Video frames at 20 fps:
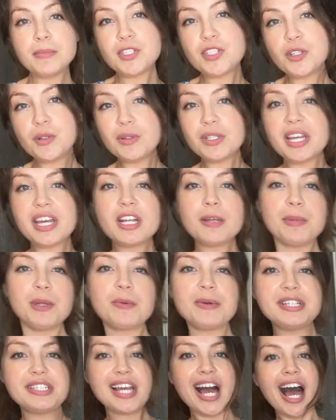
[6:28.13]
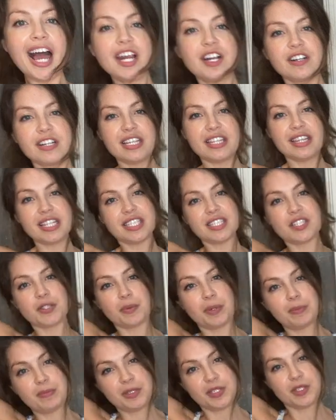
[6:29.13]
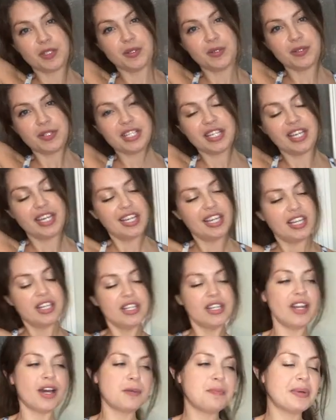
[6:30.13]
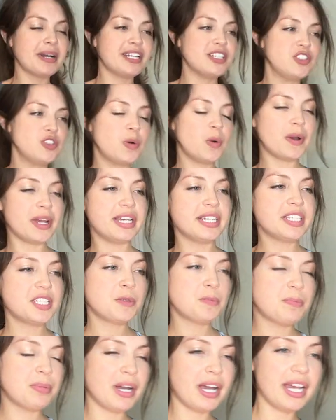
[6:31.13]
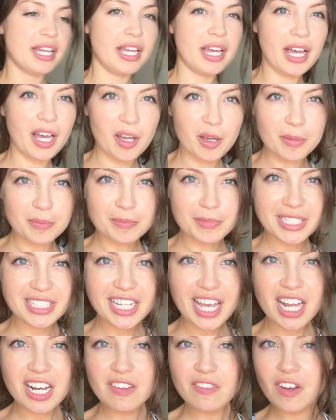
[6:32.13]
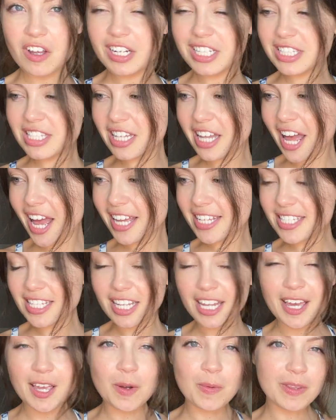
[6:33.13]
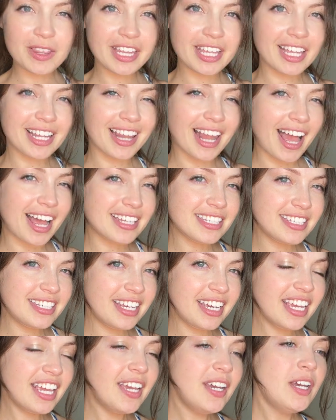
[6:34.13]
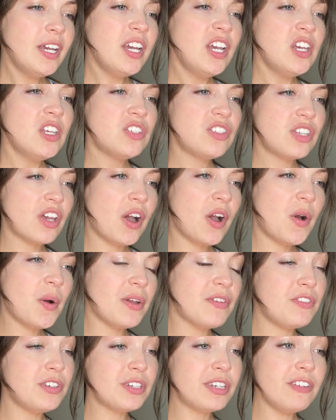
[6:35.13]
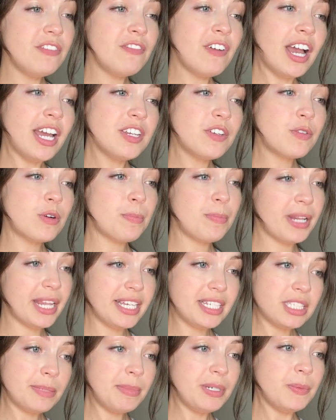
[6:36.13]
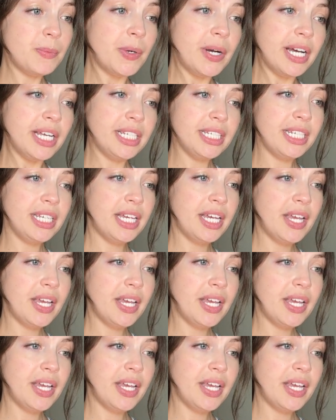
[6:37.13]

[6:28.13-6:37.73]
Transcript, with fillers: soon gonna be retiring this swimsuit, not by choice, but it's kind of on its last leg with the elastic. So if you can find a replacement one,